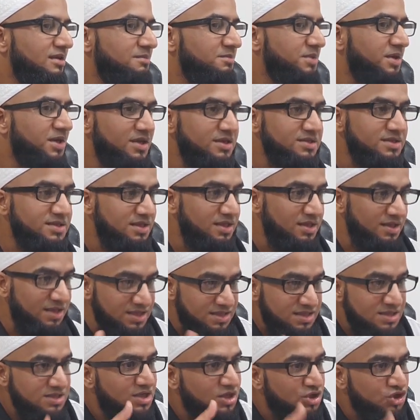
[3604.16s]
Because
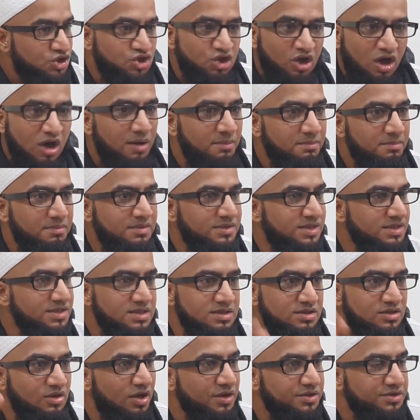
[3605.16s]
this is a job. This
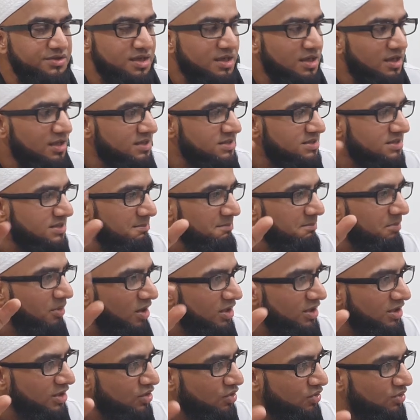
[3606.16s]
is not
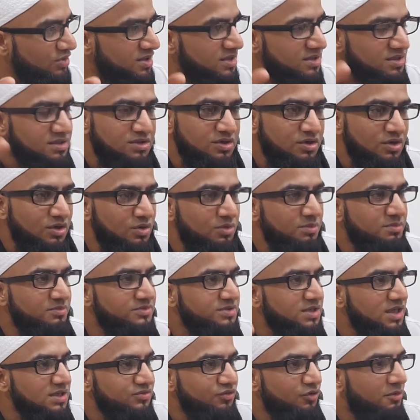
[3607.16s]
symbolic or just, you know,
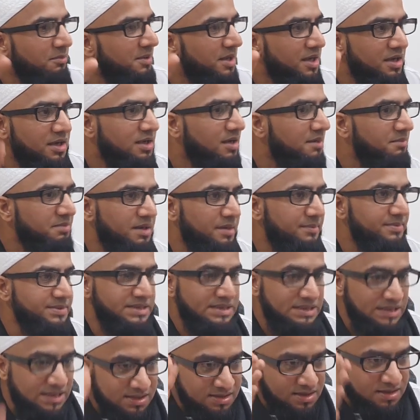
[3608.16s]
just for barakah
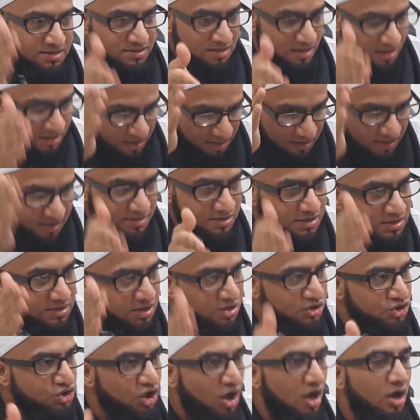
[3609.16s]
purposes. This is
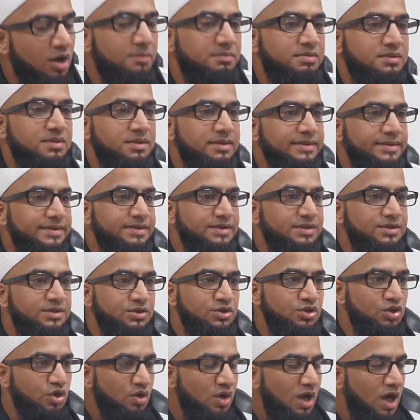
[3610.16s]
a job.
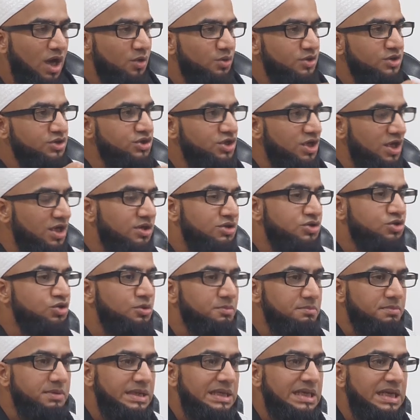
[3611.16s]
You know how a sheikh
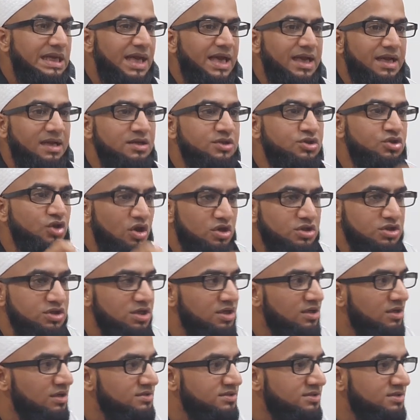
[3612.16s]
should be? Like a
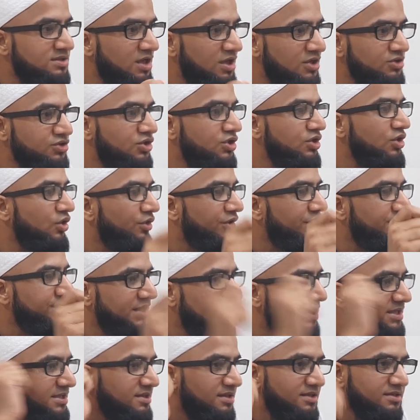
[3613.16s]
doctor, surgery, or a
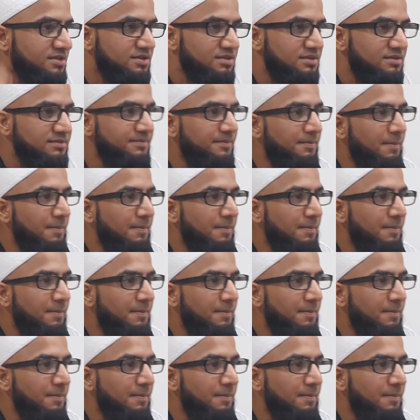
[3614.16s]
dentist.